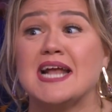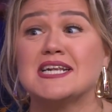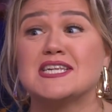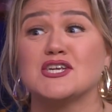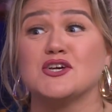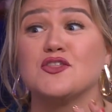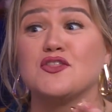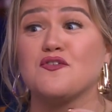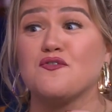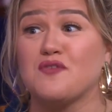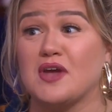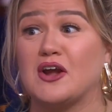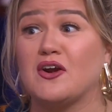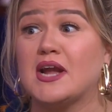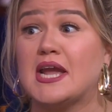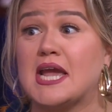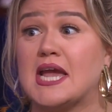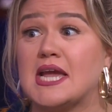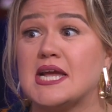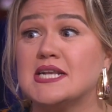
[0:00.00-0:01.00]
until the
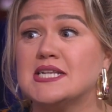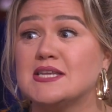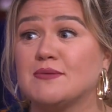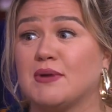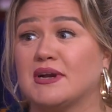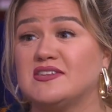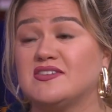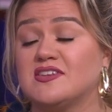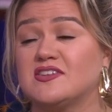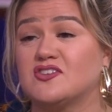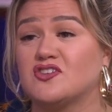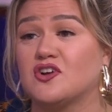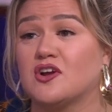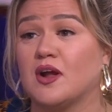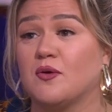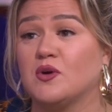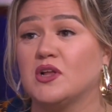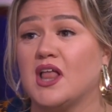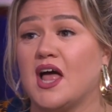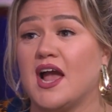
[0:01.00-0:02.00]
very end. And my sister
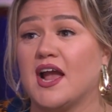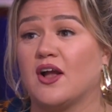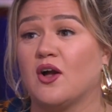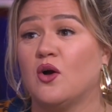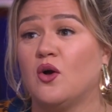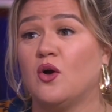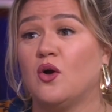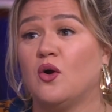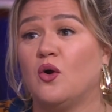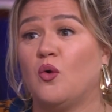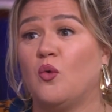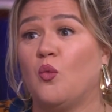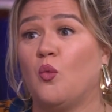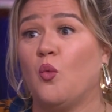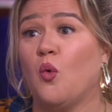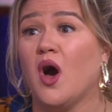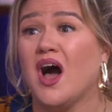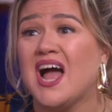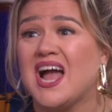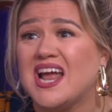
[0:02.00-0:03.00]
and I were like,
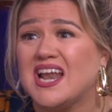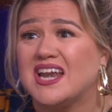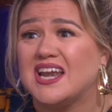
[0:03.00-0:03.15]
what?